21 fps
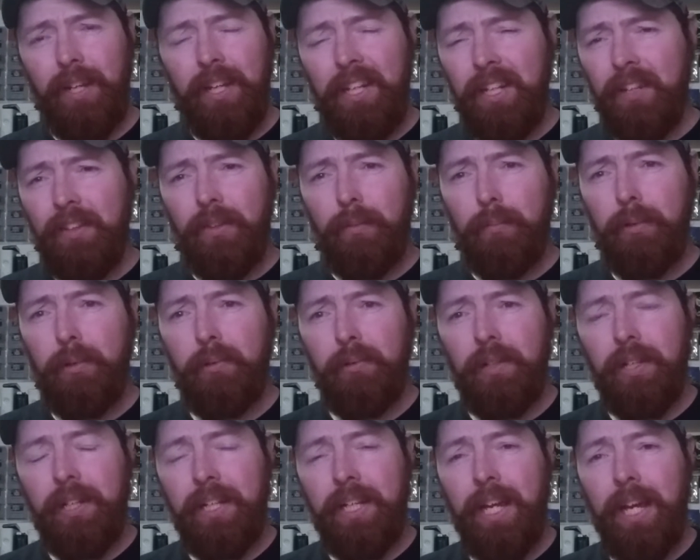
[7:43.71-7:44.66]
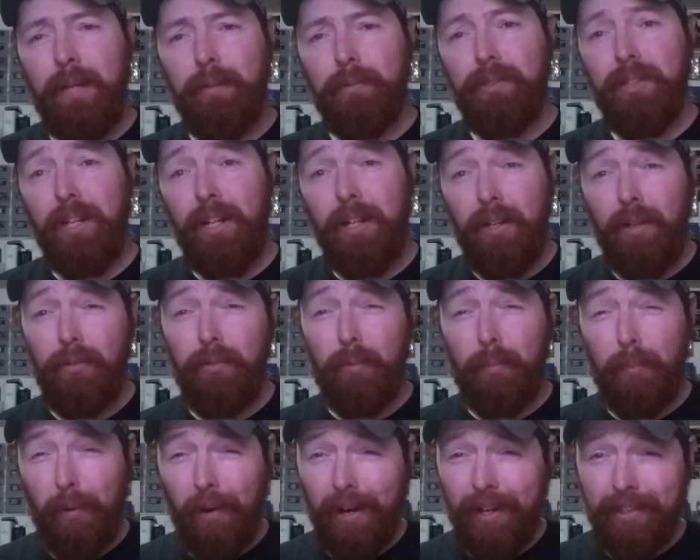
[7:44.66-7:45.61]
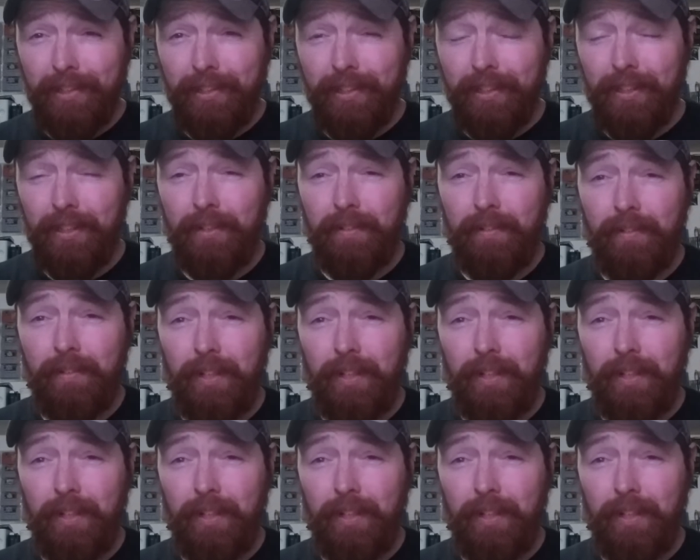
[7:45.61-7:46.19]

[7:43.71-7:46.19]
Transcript: any of the Mutant League games, and I know they're pricey.